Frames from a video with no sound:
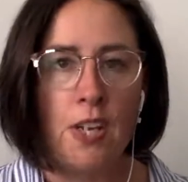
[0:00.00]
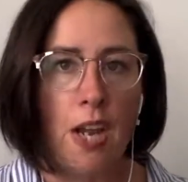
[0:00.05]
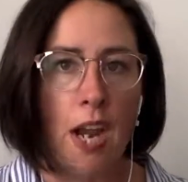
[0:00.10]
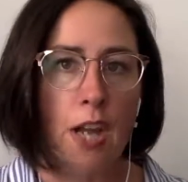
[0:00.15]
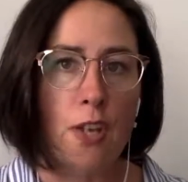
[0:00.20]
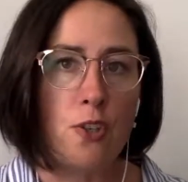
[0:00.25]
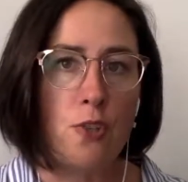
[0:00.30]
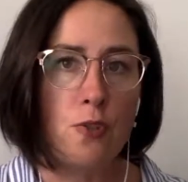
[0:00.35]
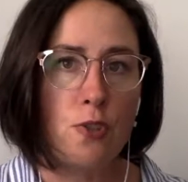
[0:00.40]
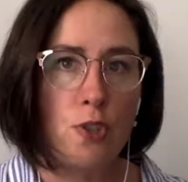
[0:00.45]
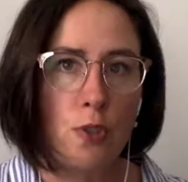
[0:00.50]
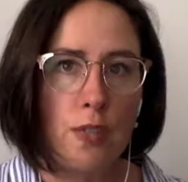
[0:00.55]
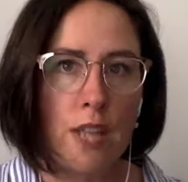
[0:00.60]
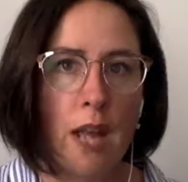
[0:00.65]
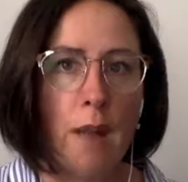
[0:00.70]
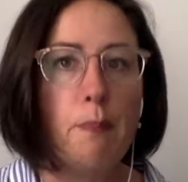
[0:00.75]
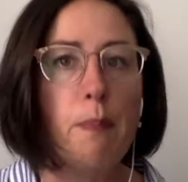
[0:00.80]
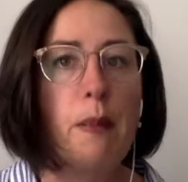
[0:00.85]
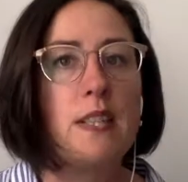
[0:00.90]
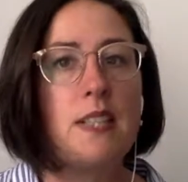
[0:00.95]
And you do
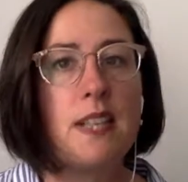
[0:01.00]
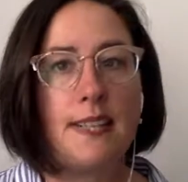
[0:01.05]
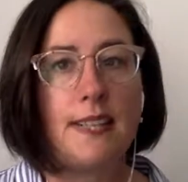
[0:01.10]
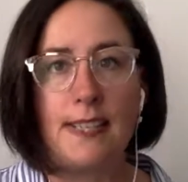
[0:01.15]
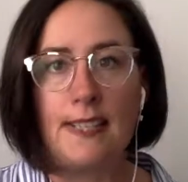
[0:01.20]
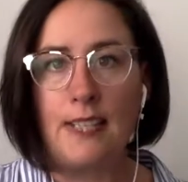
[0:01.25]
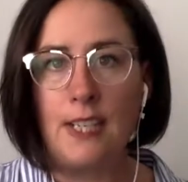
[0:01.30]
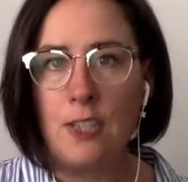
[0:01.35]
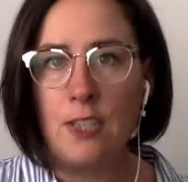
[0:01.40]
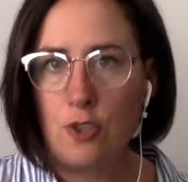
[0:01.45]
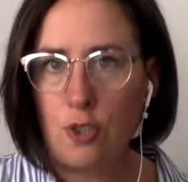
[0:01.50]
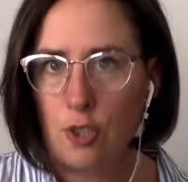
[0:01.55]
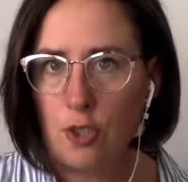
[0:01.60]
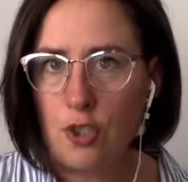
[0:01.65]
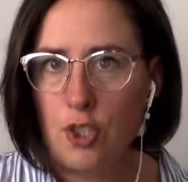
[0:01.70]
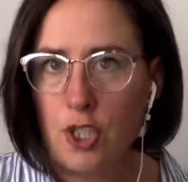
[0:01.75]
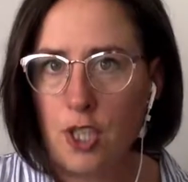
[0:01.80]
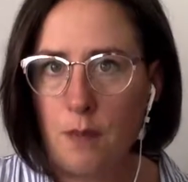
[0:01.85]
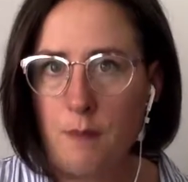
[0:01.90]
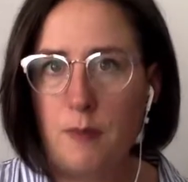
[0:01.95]
that by taking
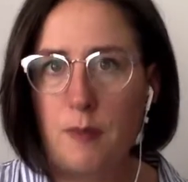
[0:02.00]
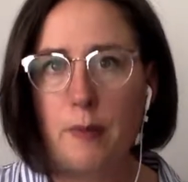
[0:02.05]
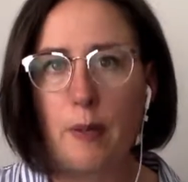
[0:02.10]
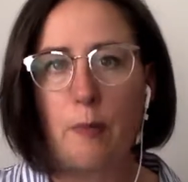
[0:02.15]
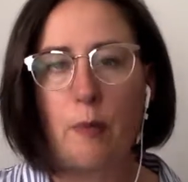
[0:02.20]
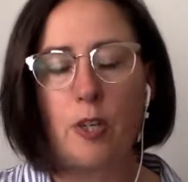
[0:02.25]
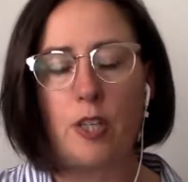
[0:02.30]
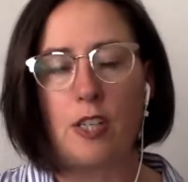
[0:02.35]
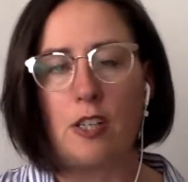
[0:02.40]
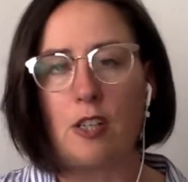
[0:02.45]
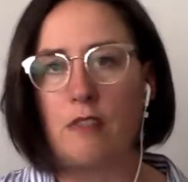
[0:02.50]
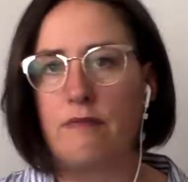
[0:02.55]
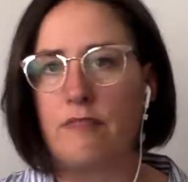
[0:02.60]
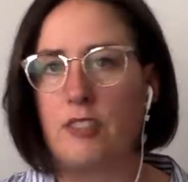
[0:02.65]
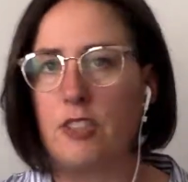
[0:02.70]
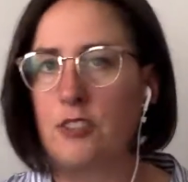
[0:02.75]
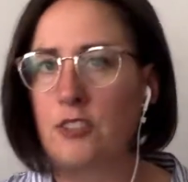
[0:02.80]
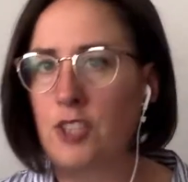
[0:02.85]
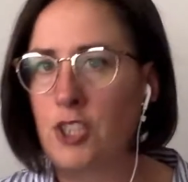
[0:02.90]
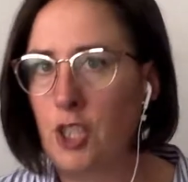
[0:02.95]
internships, by working on
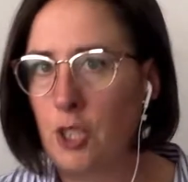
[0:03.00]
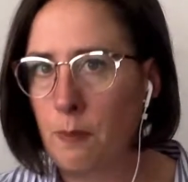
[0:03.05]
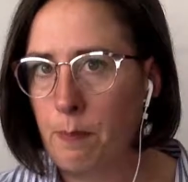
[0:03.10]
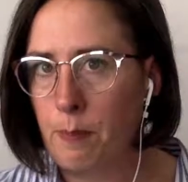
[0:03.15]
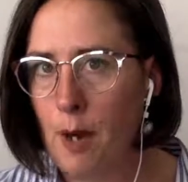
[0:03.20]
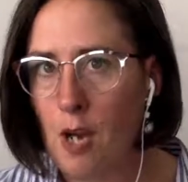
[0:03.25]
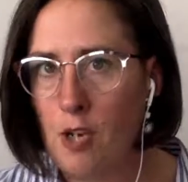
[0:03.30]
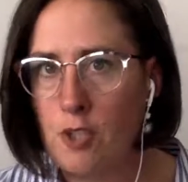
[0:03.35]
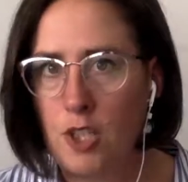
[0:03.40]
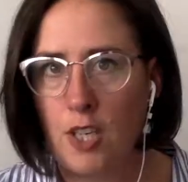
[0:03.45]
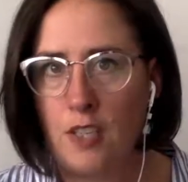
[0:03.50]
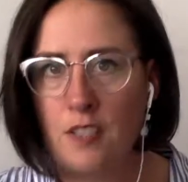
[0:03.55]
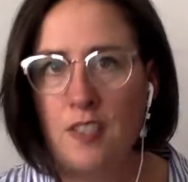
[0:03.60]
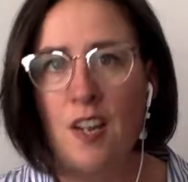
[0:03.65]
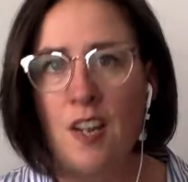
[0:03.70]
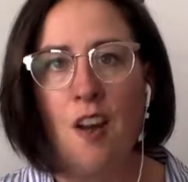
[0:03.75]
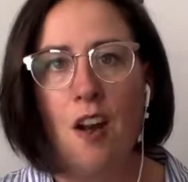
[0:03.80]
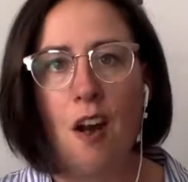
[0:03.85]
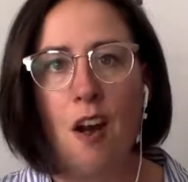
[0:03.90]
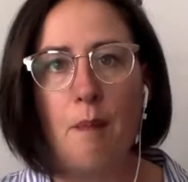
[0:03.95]
volunteer projects,
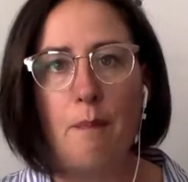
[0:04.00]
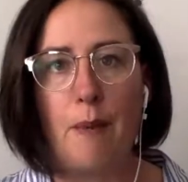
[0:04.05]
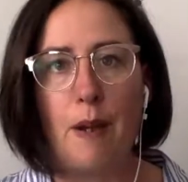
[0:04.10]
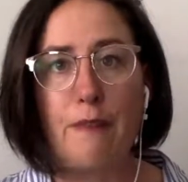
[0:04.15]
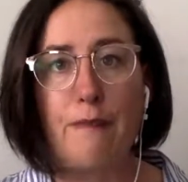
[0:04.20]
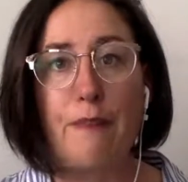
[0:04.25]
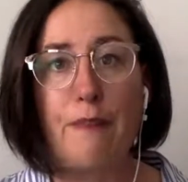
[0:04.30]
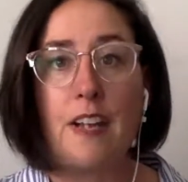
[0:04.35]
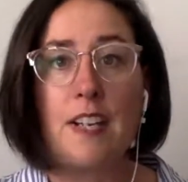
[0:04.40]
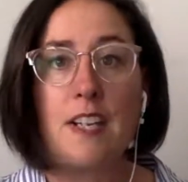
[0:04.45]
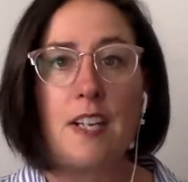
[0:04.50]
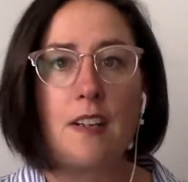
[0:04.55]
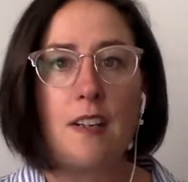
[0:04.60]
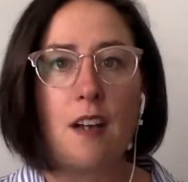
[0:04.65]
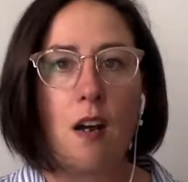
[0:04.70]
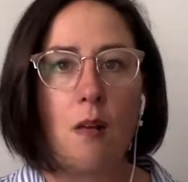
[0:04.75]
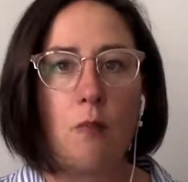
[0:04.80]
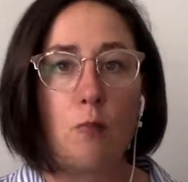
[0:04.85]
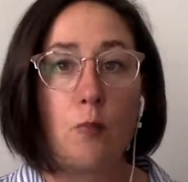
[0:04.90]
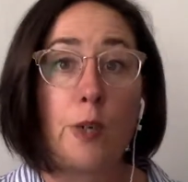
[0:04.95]
by finding
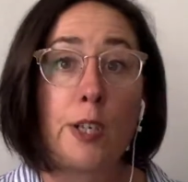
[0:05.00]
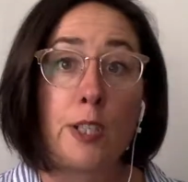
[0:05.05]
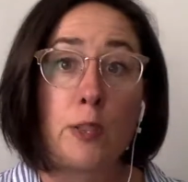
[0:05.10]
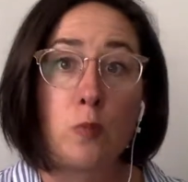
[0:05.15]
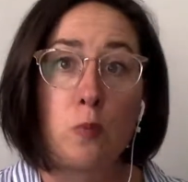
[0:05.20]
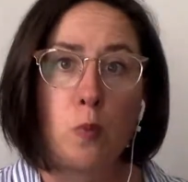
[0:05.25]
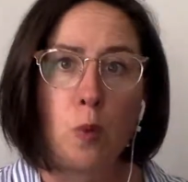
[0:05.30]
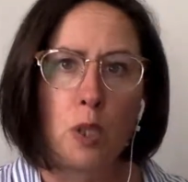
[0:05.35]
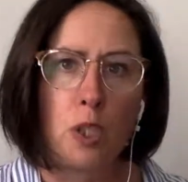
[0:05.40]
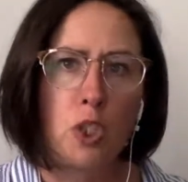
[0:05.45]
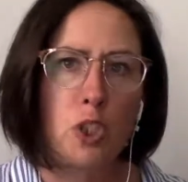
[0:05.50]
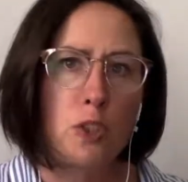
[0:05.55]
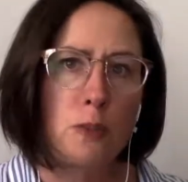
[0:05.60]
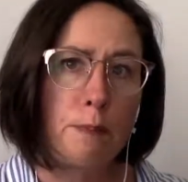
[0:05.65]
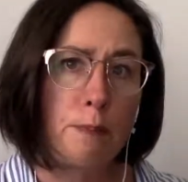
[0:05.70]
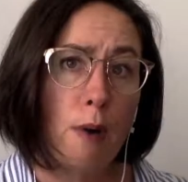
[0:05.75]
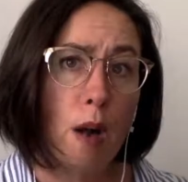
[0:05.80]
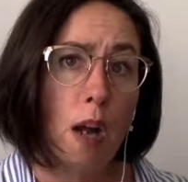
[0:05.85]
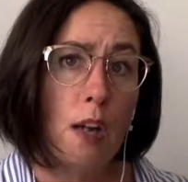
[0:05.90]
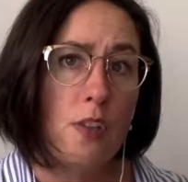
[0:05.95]
real-world
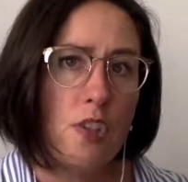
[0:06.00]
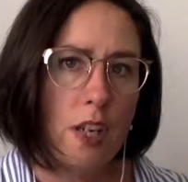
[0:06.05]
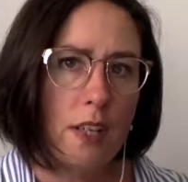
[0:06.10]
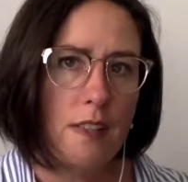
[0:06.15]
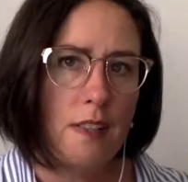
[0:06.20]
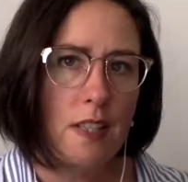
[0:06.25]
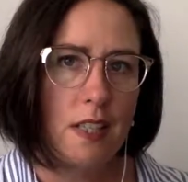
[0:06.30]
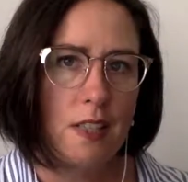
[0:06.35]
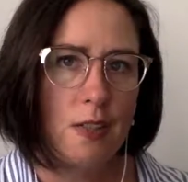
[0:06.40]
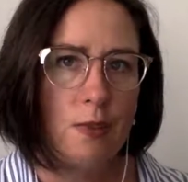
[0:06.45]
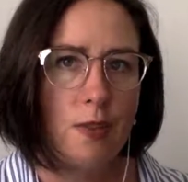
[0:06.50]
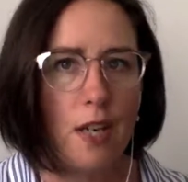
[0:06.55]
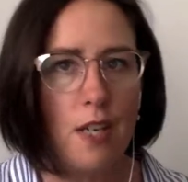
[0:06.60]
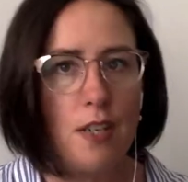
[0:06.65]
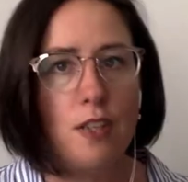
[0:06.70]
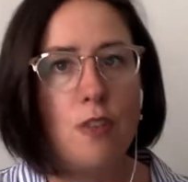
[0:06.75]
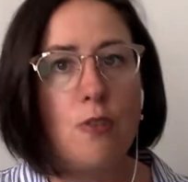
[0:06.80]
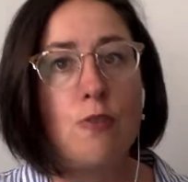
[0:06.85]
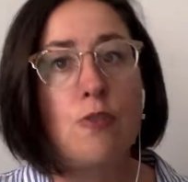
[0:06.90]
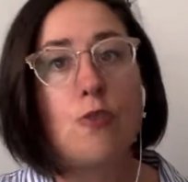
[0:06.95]
projects that you
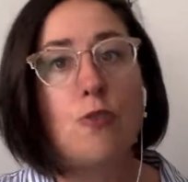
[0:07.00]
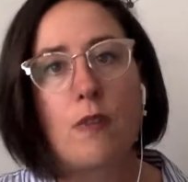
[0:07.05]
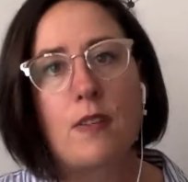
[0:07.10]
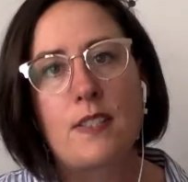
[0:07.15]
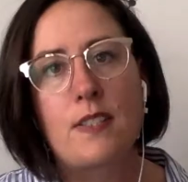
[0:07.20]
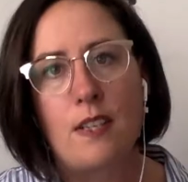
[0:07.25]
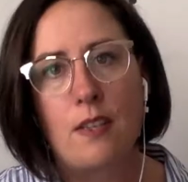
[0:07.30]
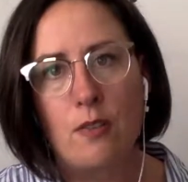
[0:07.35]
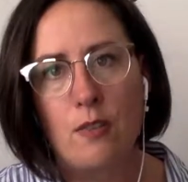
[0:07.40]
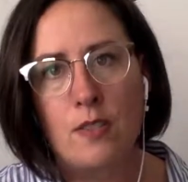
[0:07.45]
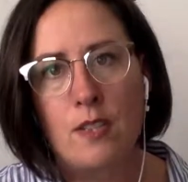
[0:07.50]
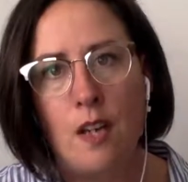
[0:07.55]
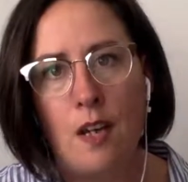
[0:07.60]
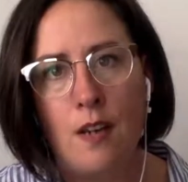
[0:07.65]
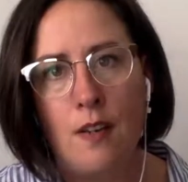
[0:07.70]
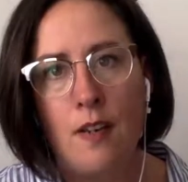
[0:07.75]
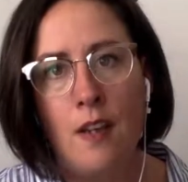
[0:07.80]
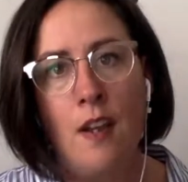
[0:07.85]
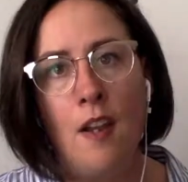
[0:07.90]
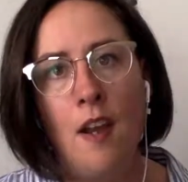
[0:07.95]
can use your skills
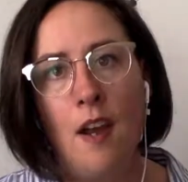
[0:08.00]
on.